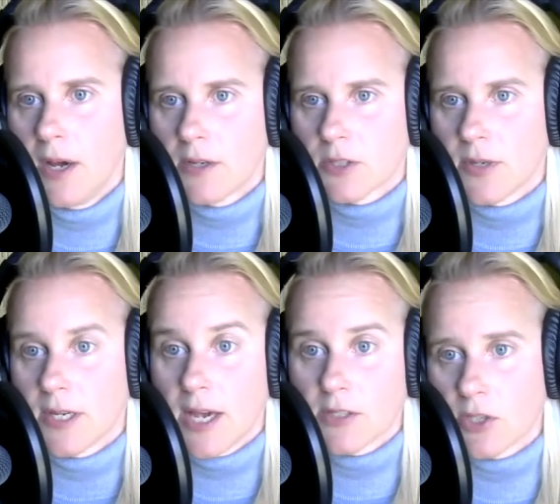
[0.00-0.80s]
Yes. So
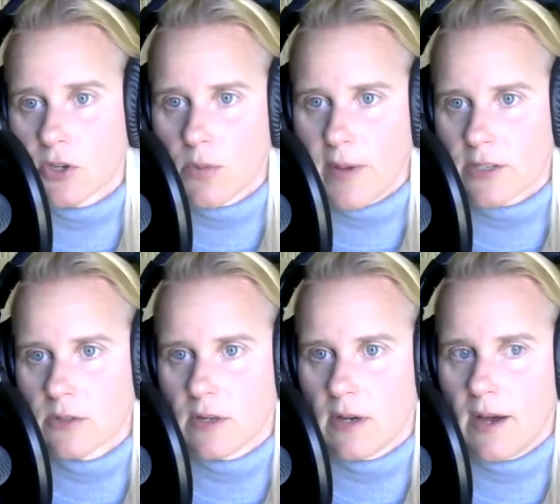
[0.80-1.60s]
again, to go back to
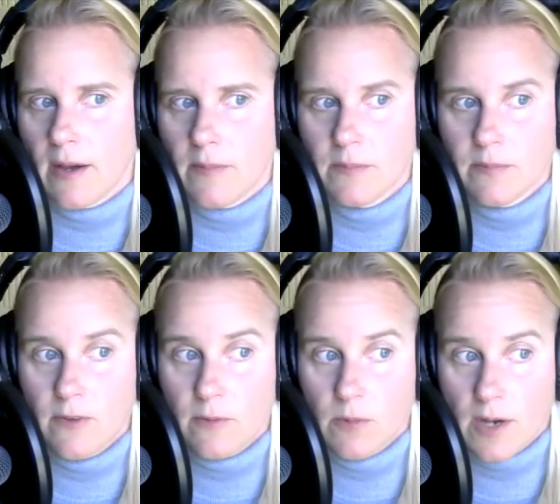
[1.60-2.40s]
a, um,
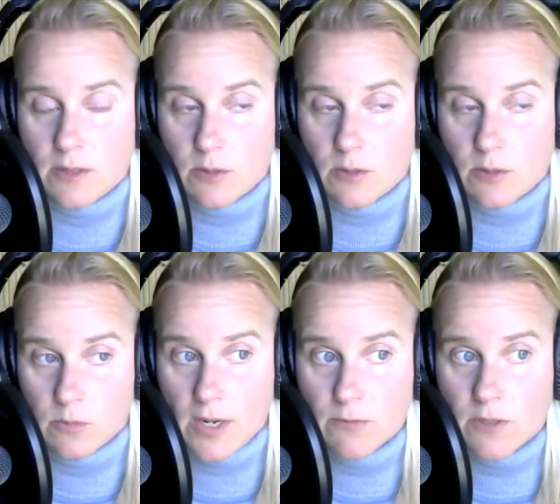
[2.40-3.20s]
as a
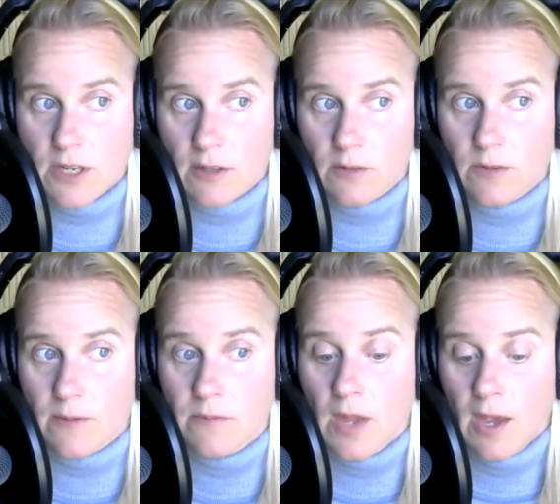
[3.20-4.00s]
wedding
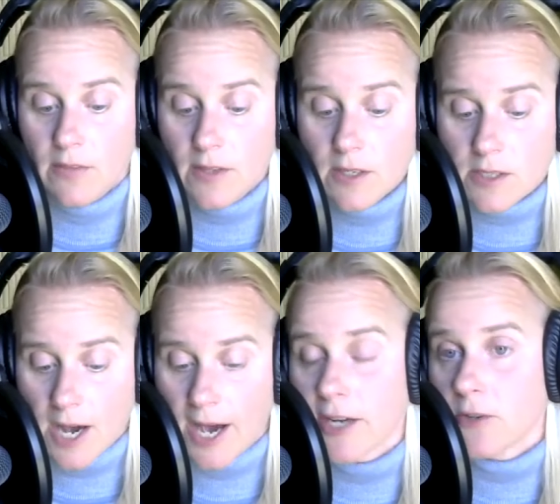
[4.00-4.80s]
photographer, the
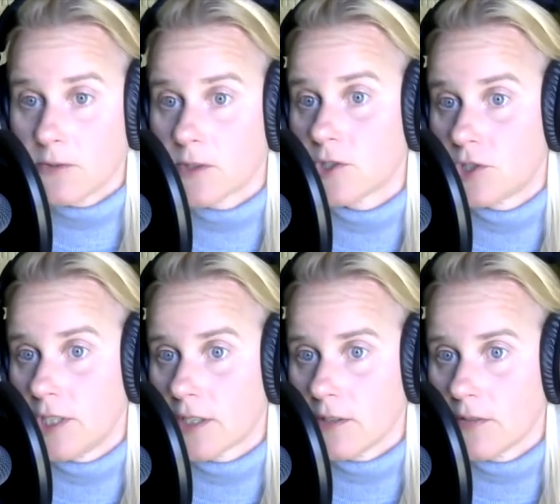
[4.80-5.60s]
entire first
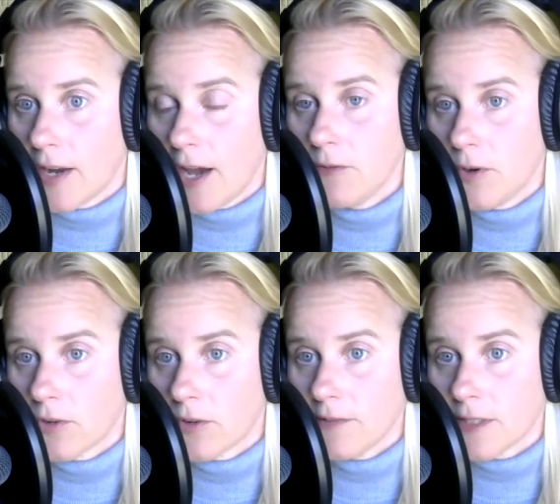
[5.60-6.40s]
year that I
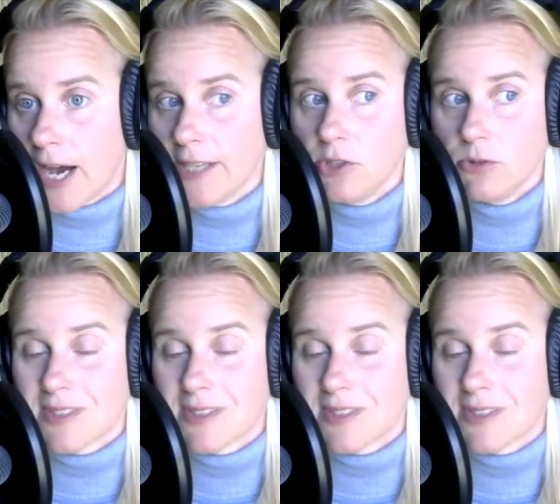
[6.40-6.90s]
photographed, I used